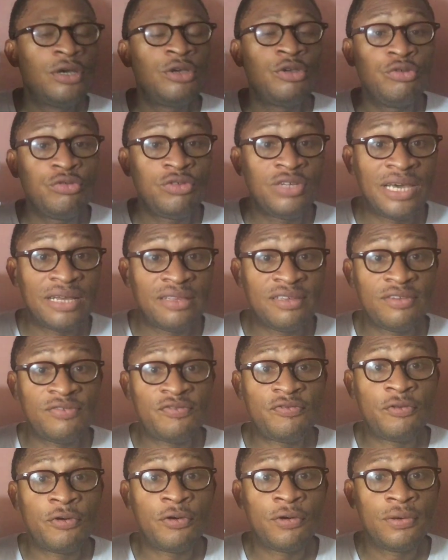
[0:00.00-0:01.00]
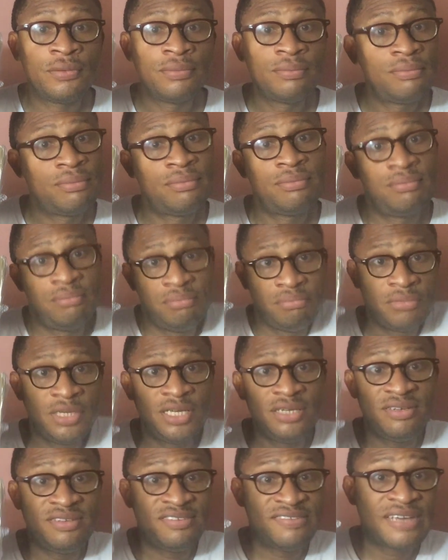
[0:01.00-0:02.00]
you'd get it for a
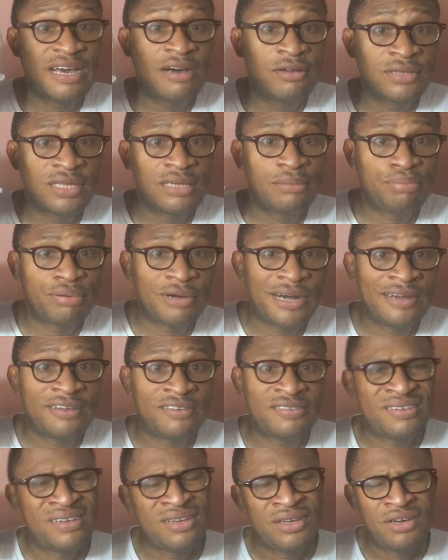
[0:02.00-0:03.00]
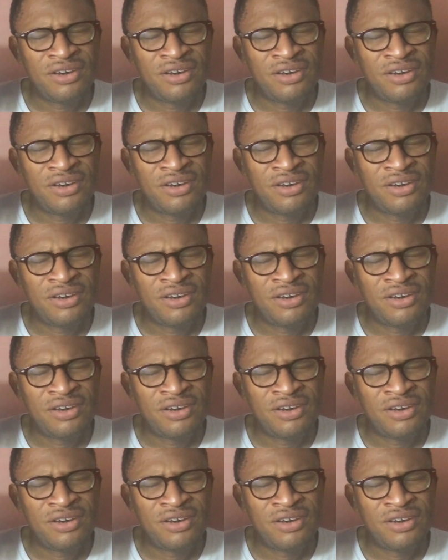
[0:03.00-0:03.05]
discounted price